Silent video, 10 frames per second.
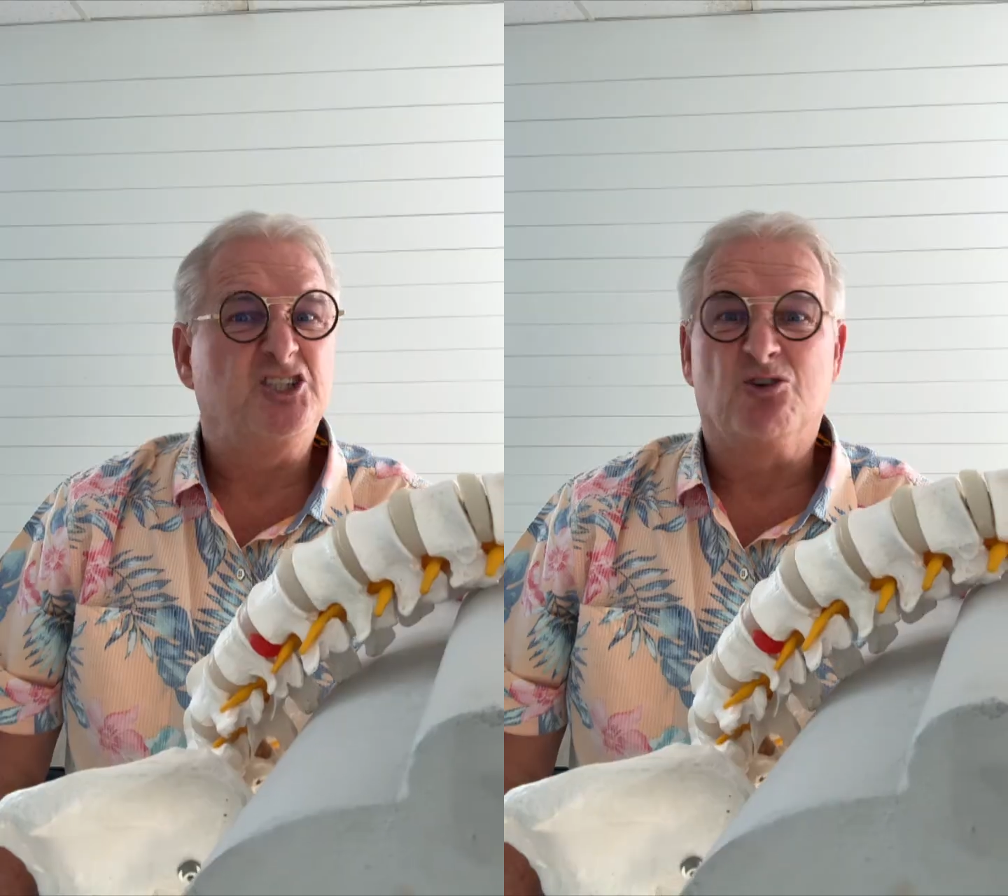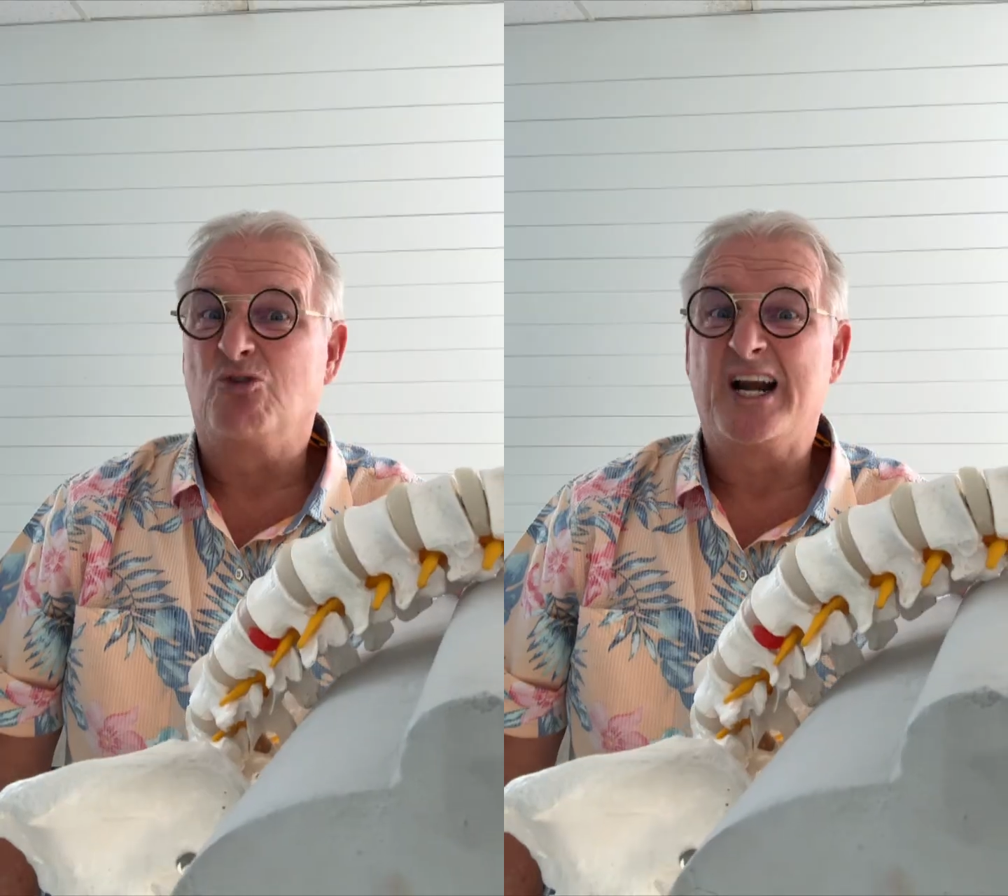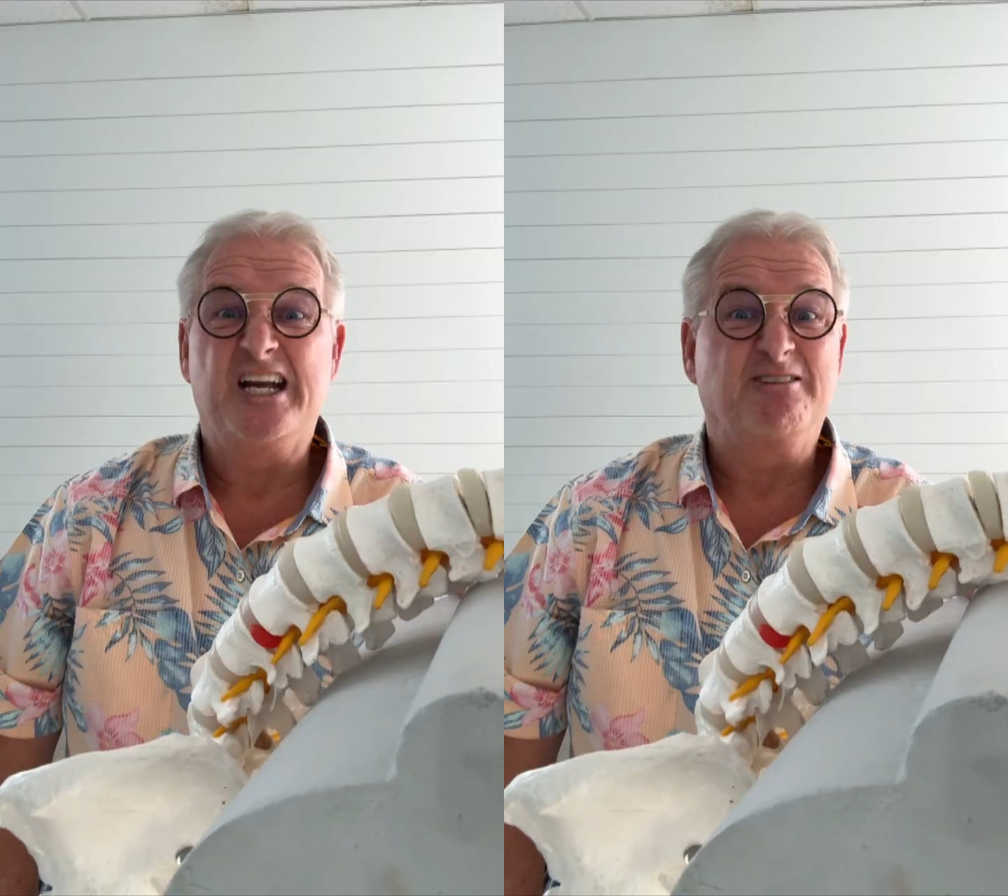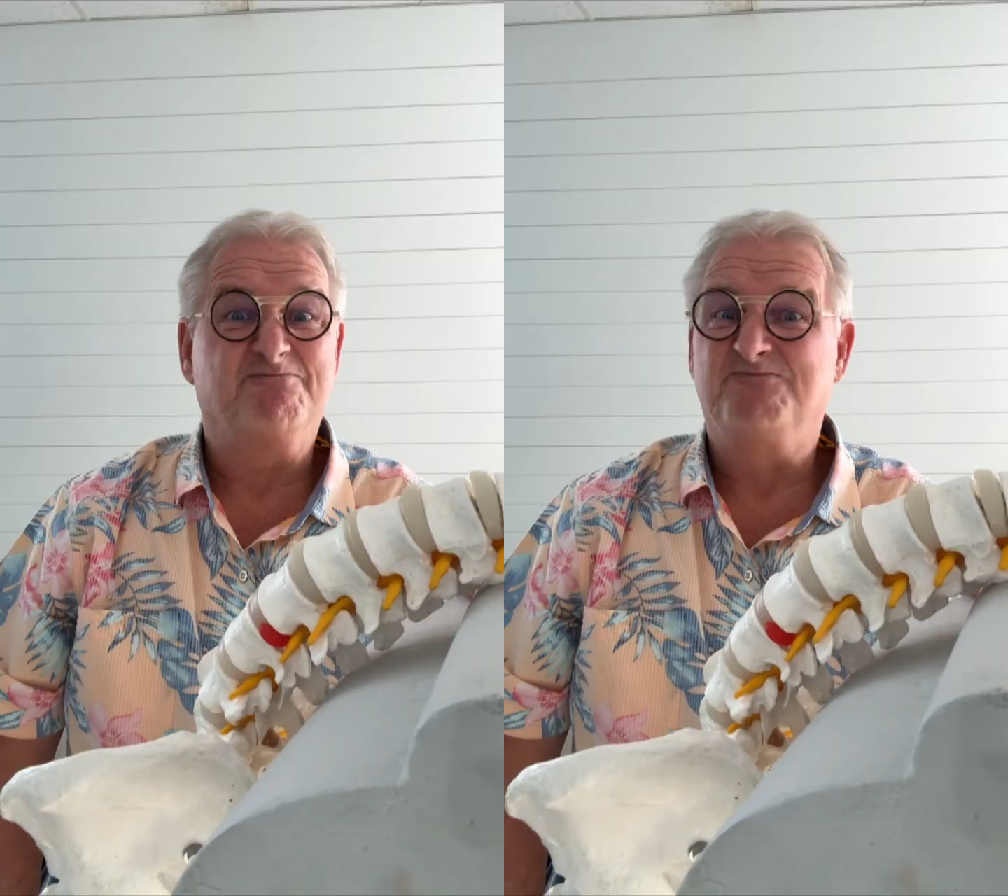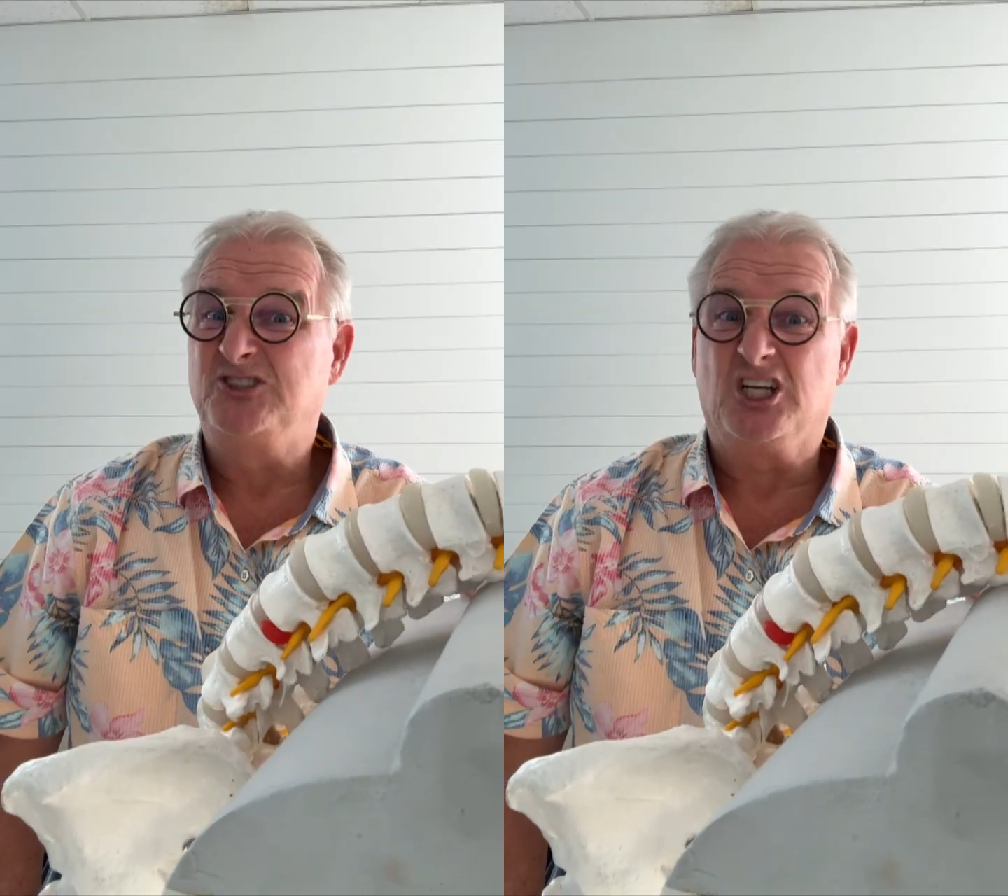you're ready to
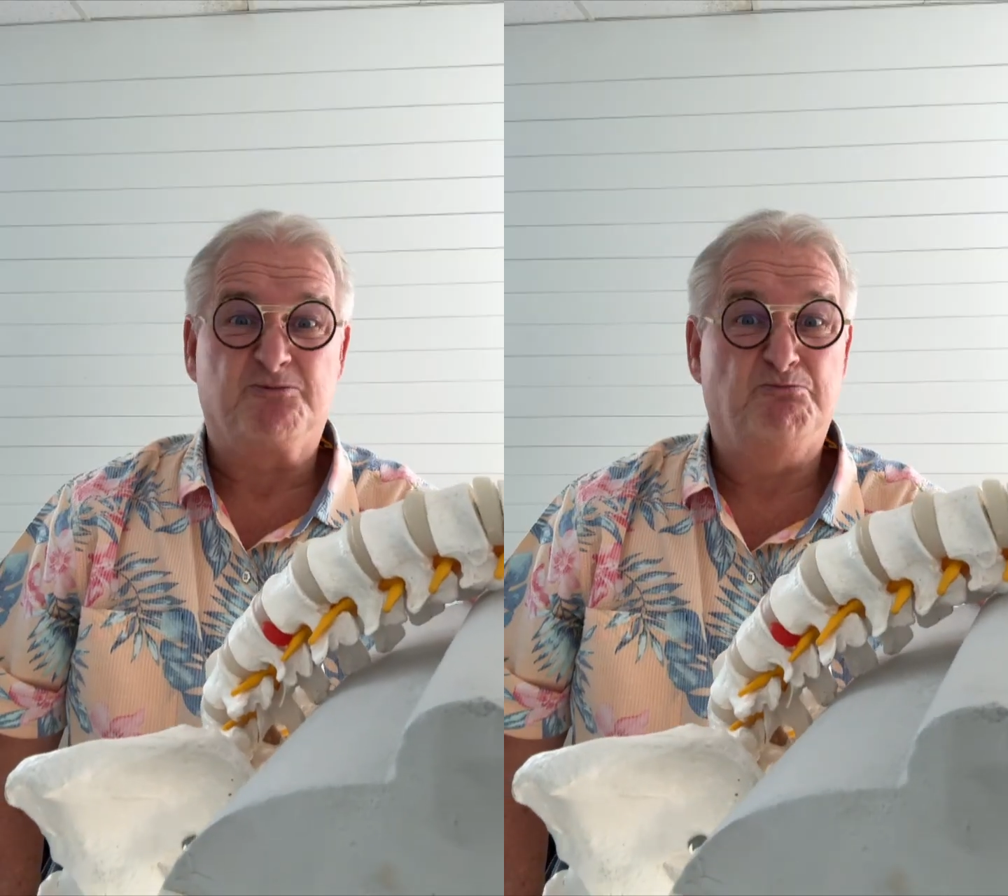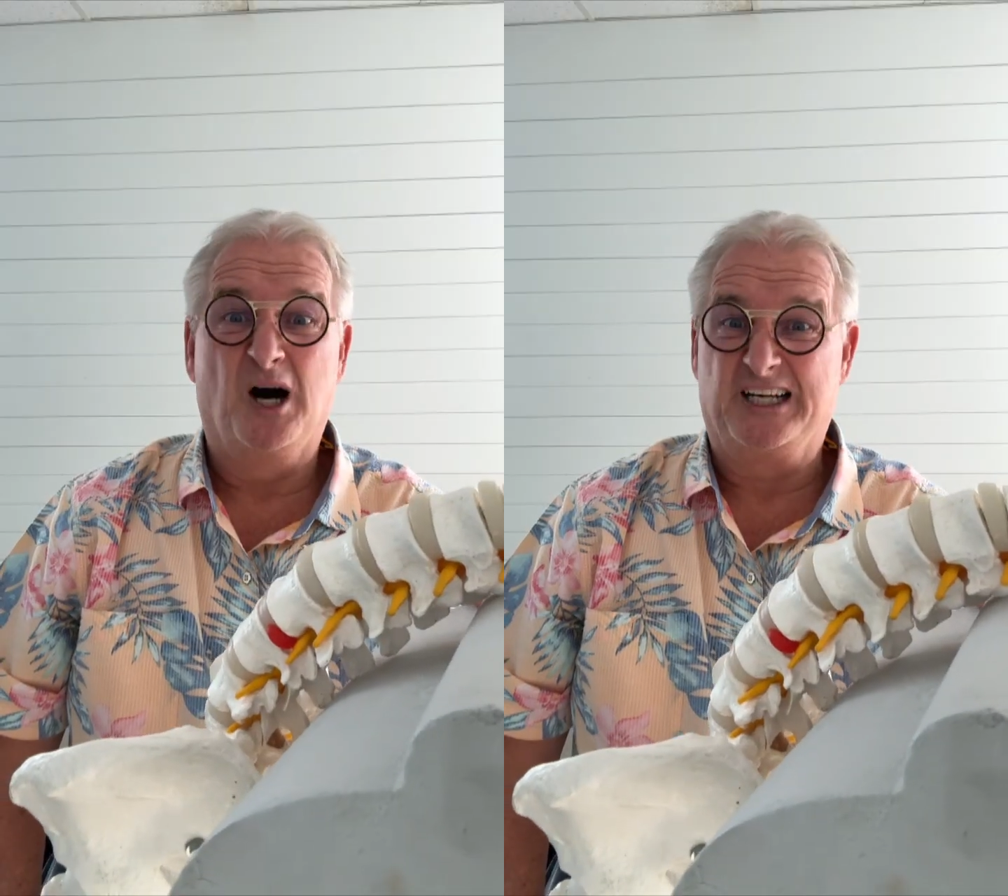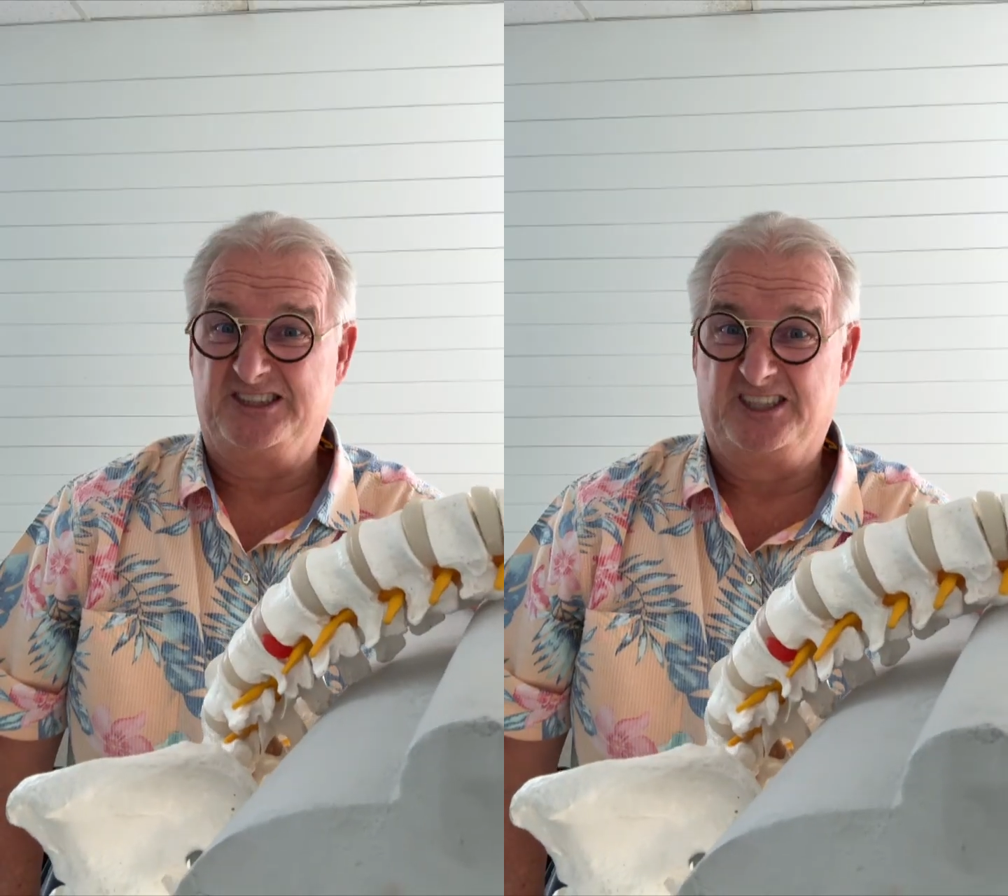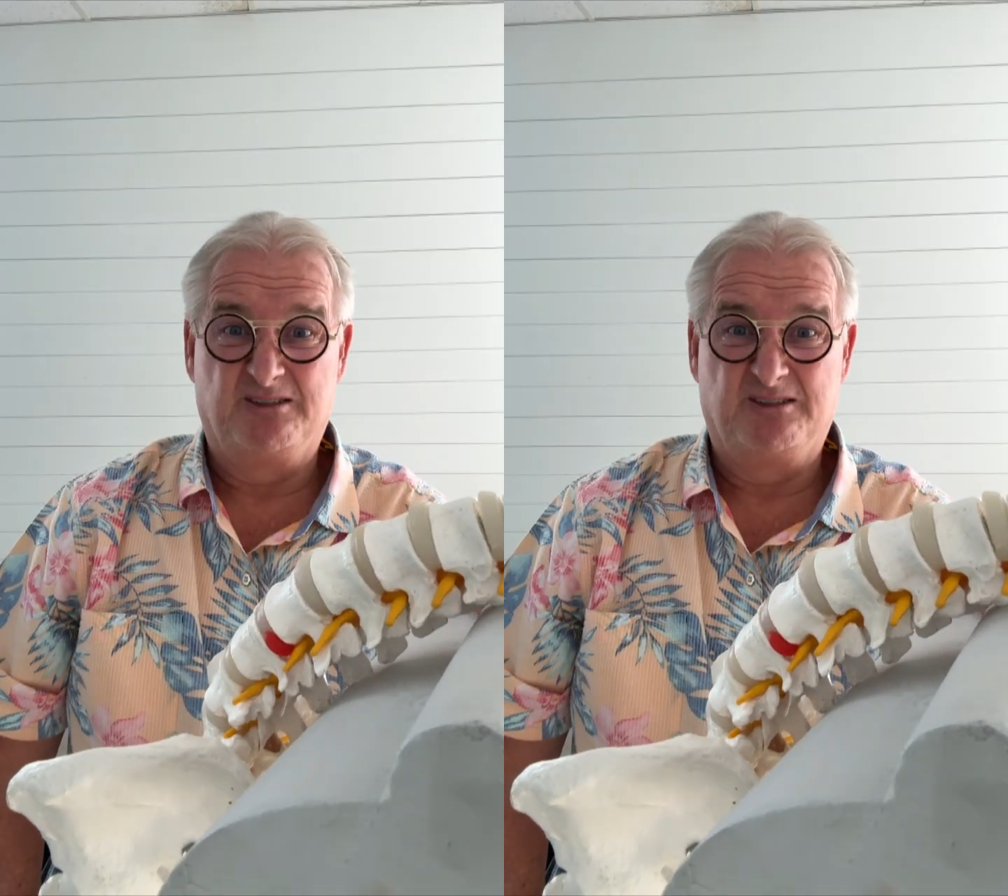just bust